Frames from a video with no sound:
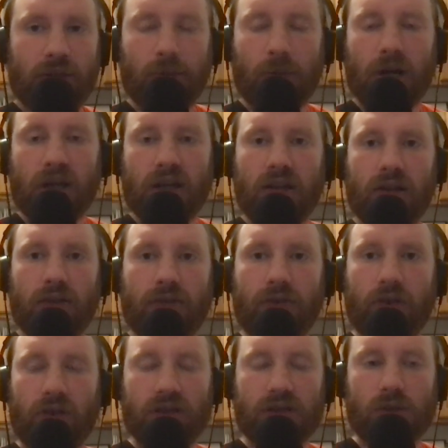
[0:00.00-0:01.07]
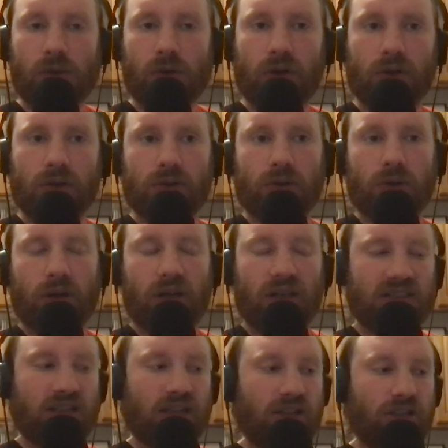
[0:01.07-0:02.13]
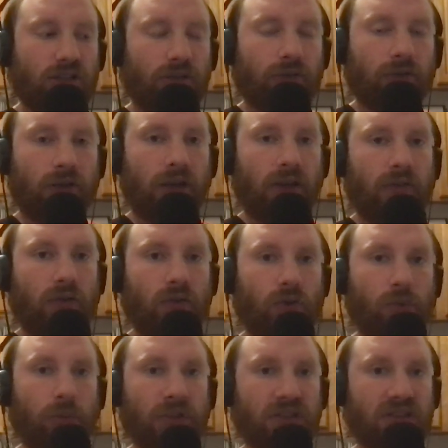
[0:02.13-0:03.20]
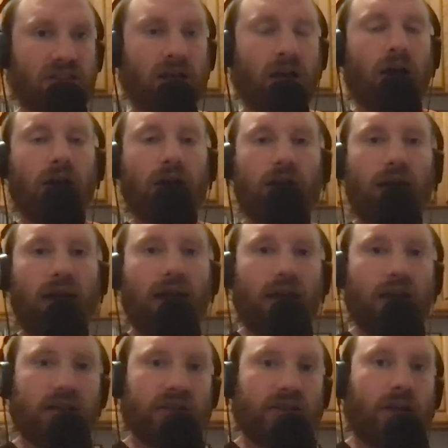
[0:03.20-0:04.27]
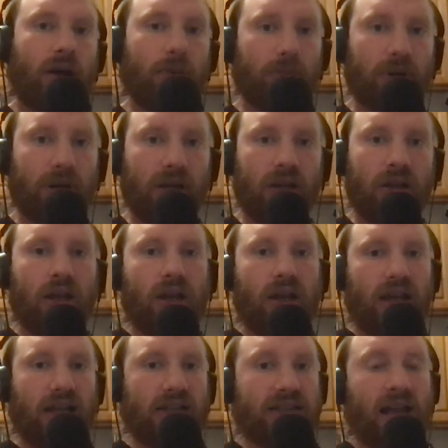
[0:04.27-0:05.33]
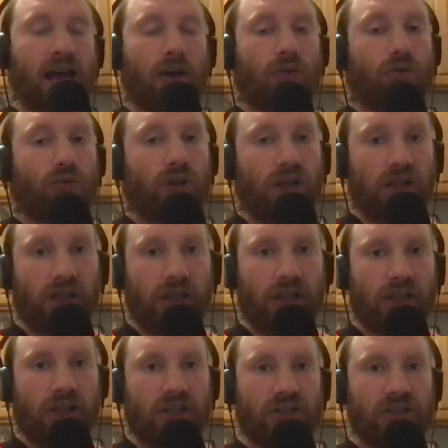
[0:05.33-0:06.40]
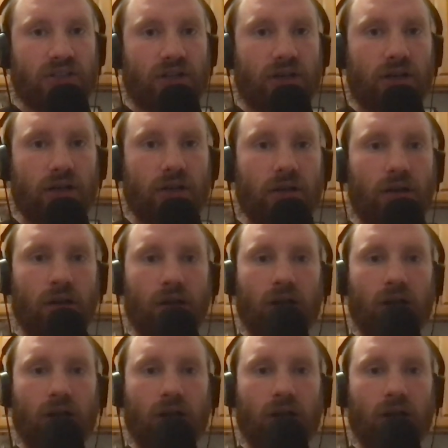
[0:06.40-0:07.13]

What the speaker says: the money for this Orioles organization for David Rubenstein and company is not really a concern.